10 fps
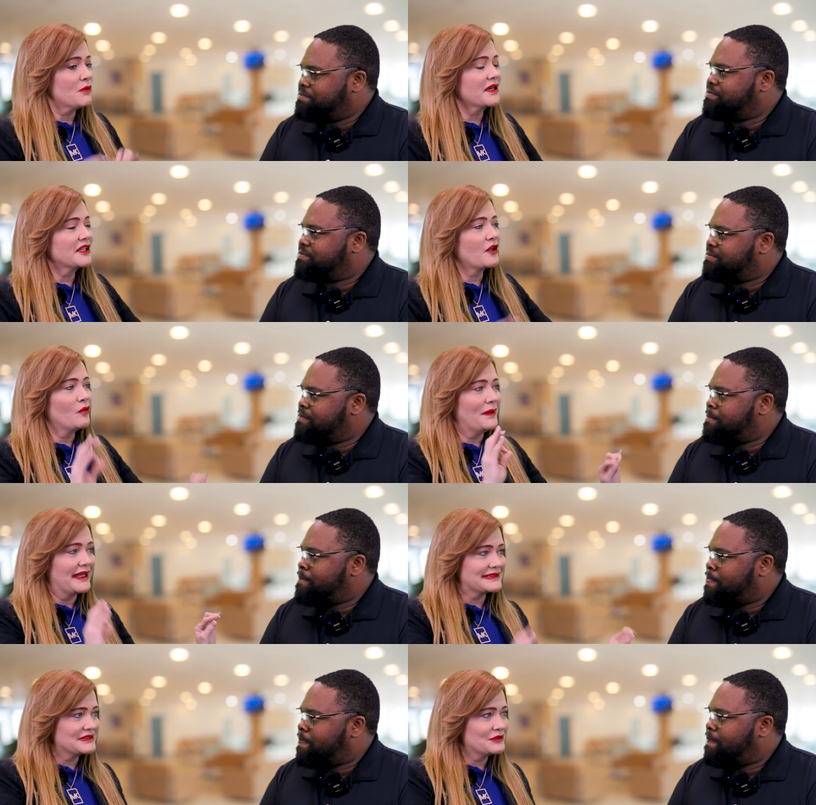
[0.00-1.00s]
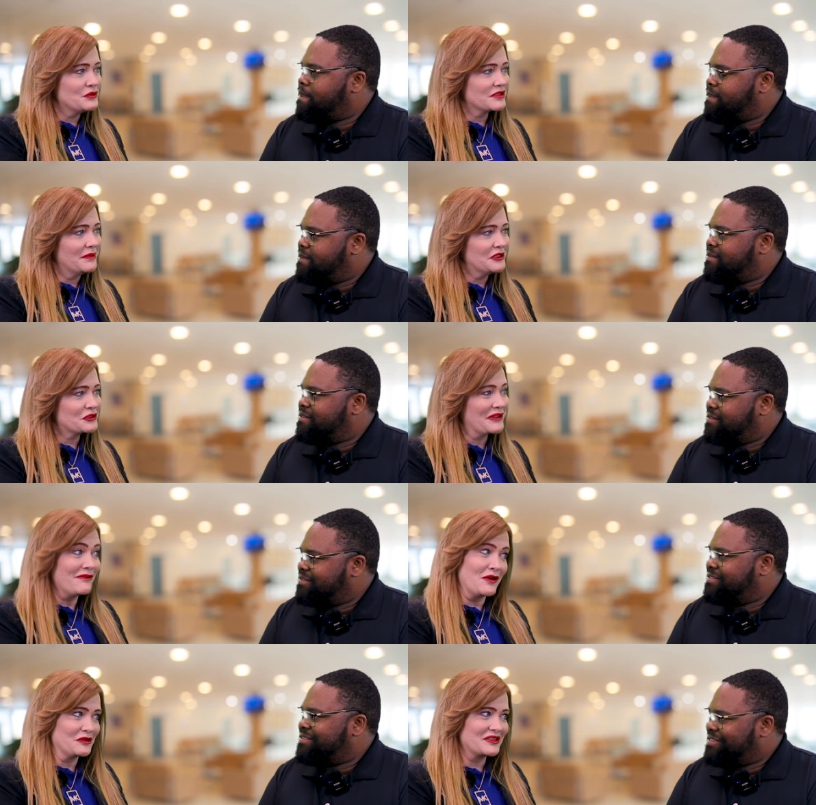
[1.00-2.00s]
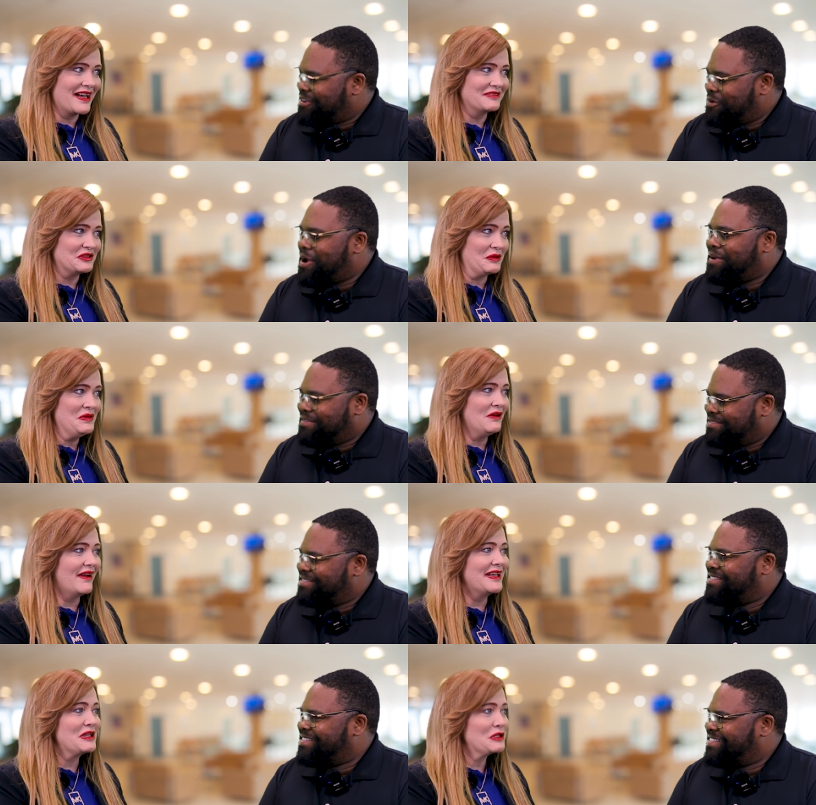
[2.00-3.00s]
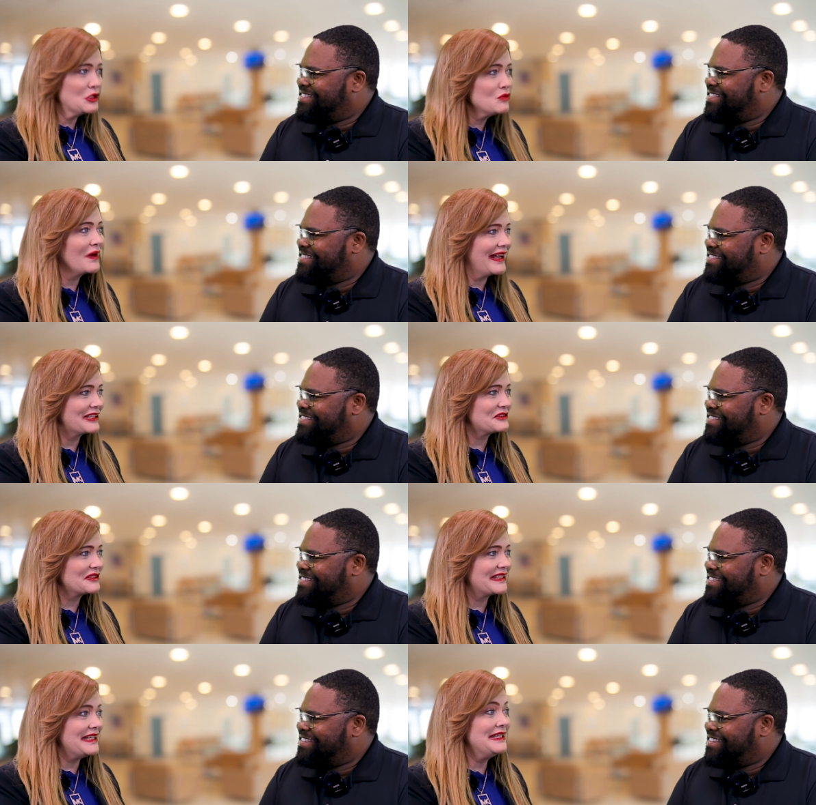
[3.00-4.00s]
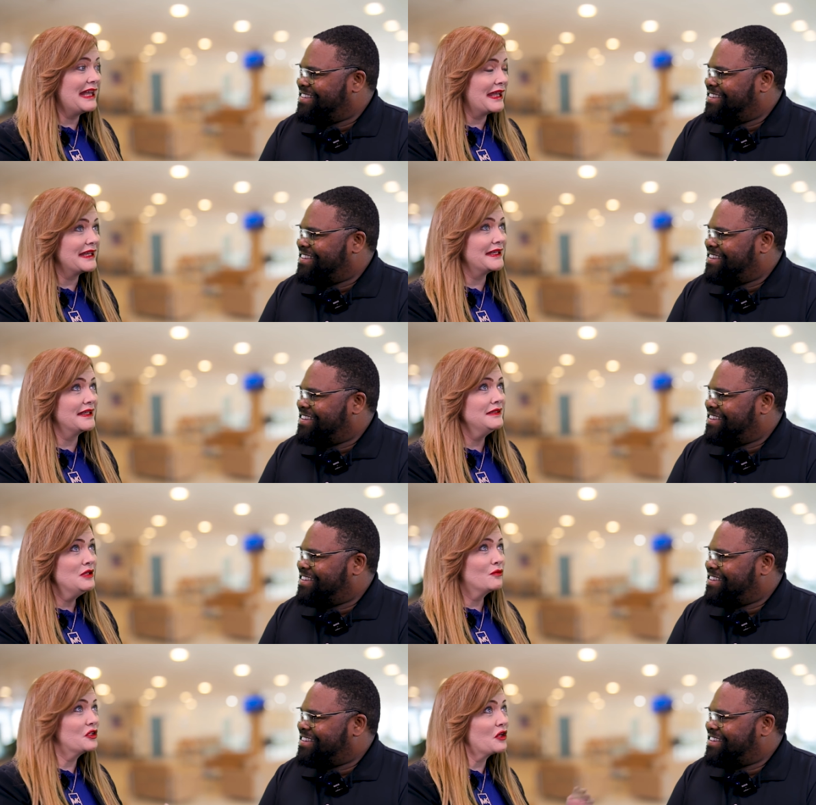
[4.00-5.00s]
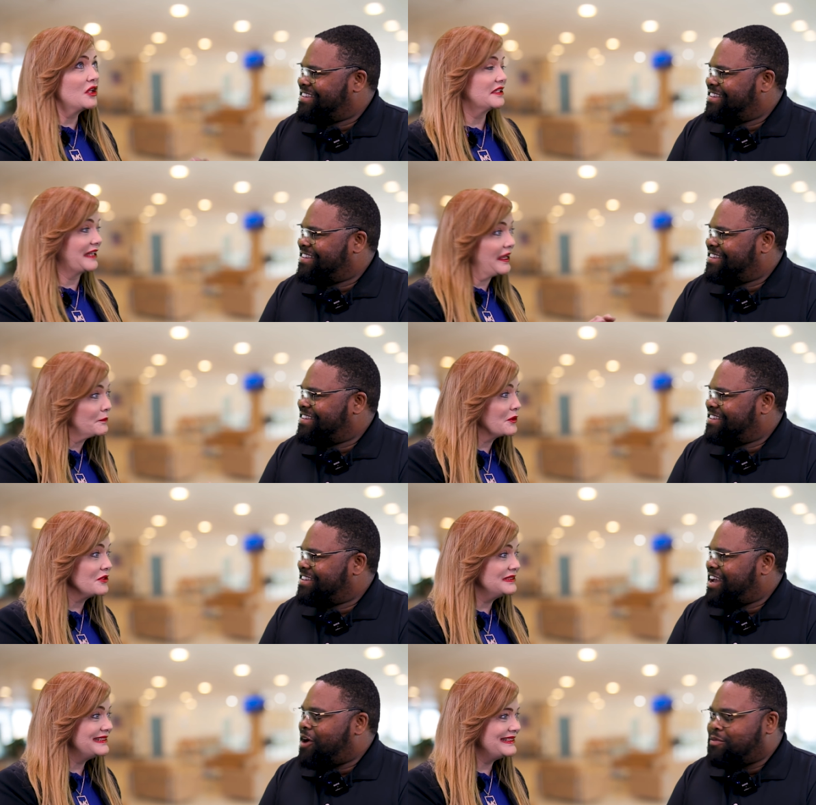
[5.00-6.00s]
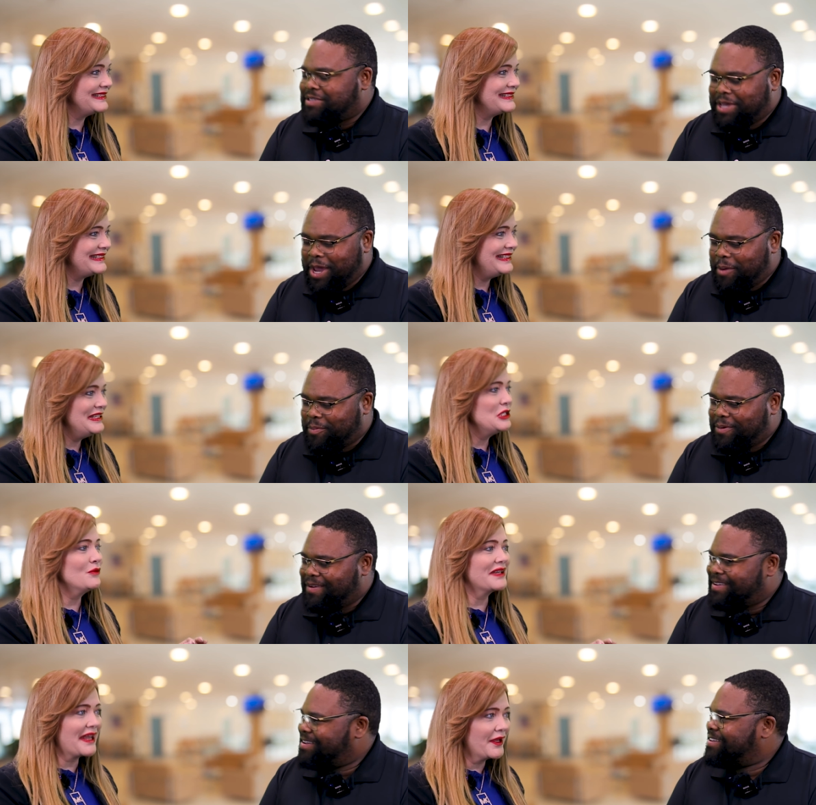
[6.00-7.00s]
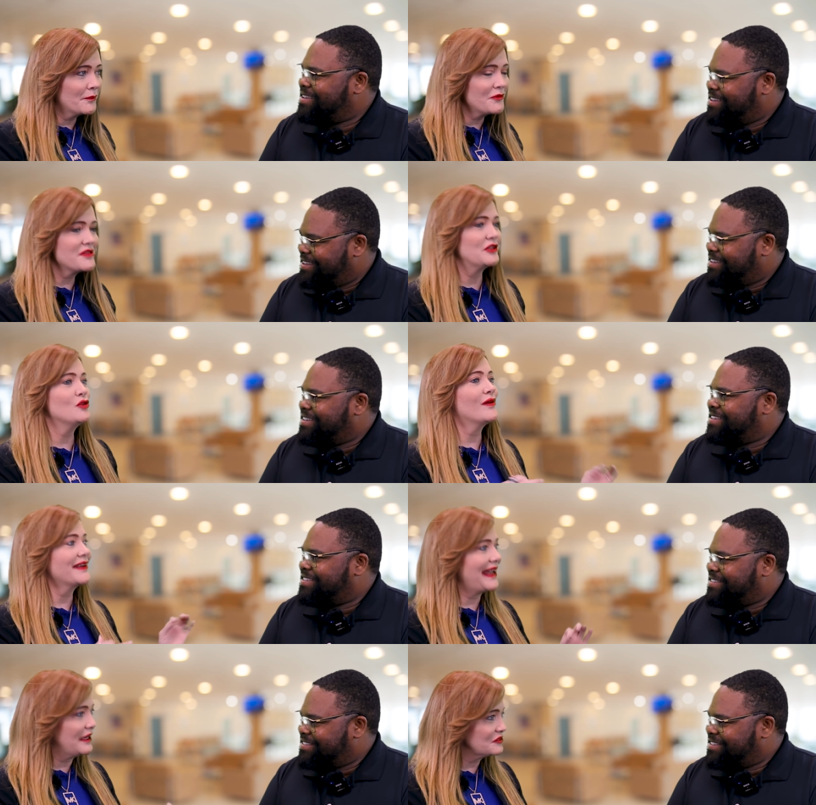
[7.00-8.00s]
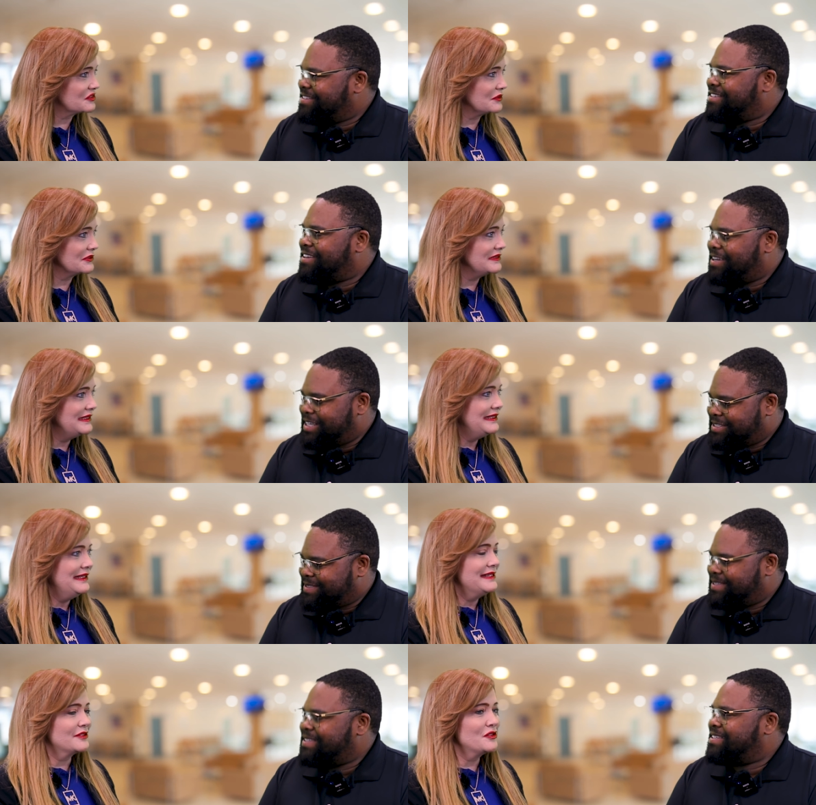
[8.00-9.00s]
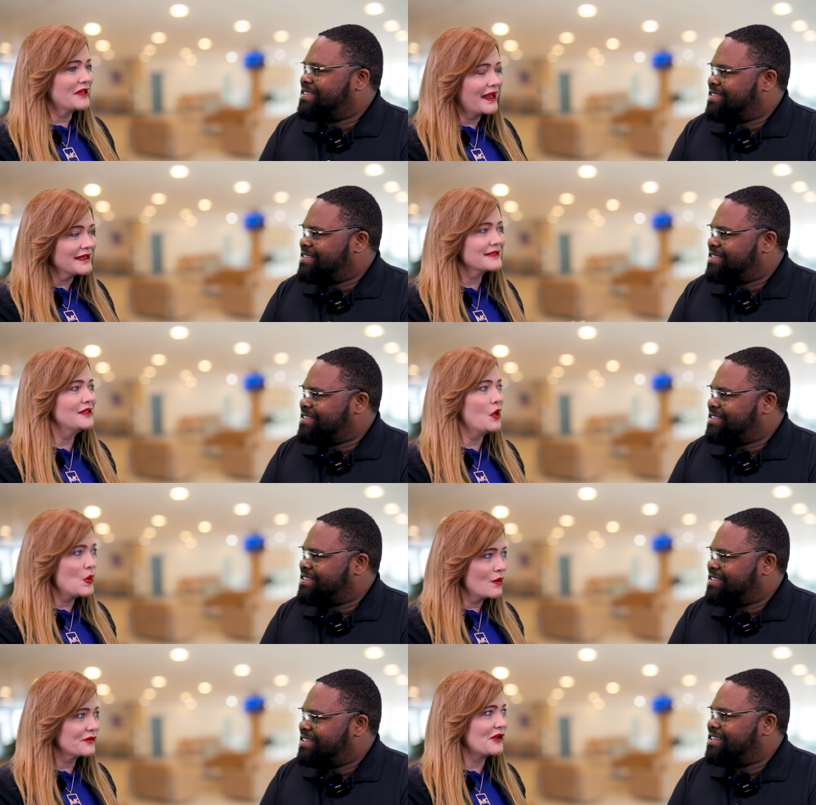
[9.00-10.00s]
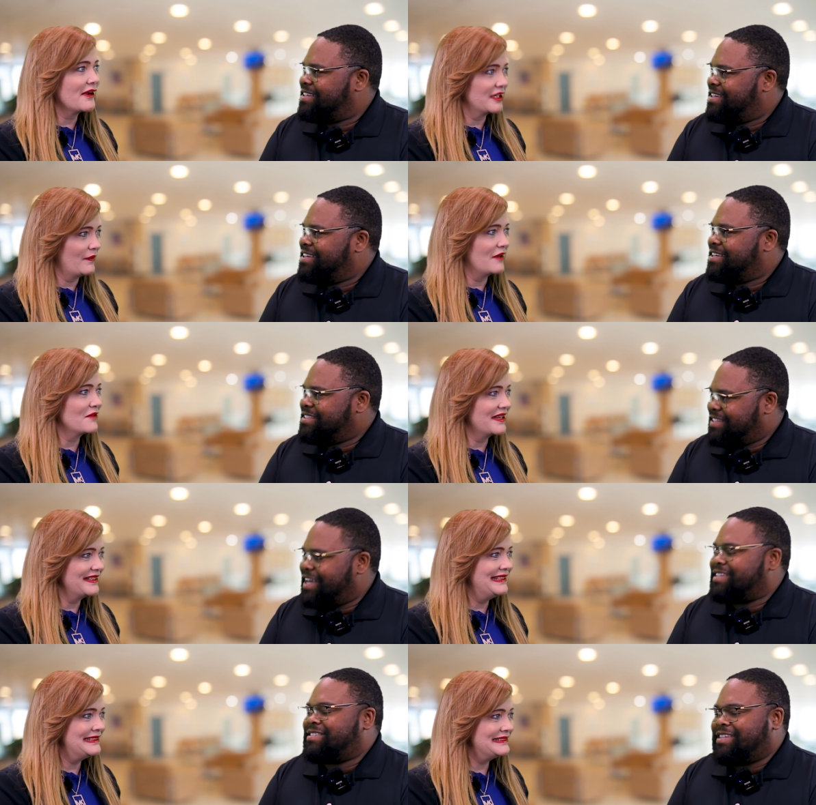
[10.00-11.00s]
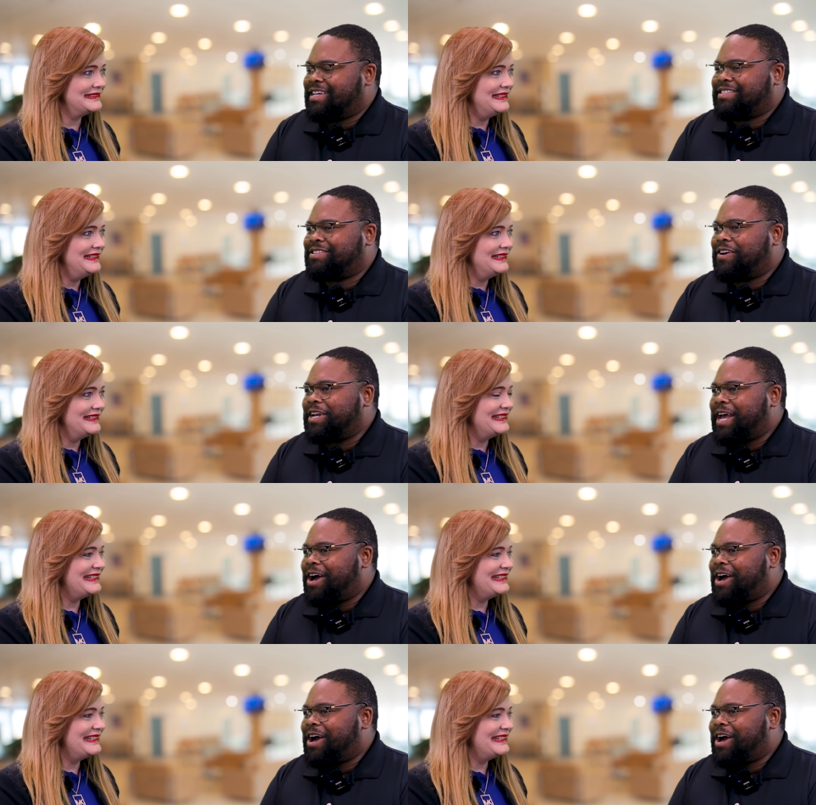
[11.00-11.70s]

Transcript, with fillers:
Speaker 1: But we're going to go back to some history first. Got okay. to. All right. You were actually a, what do you call it, a camper?
Speaker 2: I was a camper. You were
Speaker 1: a camper, then you were a counselor. Yes. So you kind of know what we're talking about, right? Yes,
Speaker 2: yes. Started